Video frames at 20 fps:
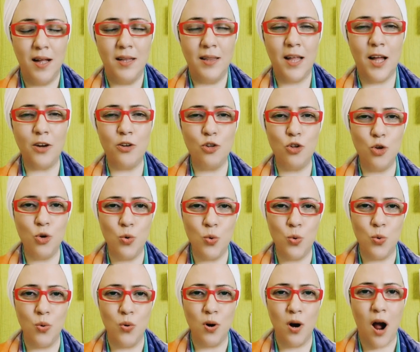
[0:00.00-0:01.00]
that
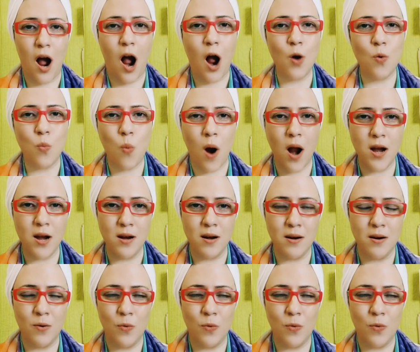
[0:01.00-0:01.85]
you are one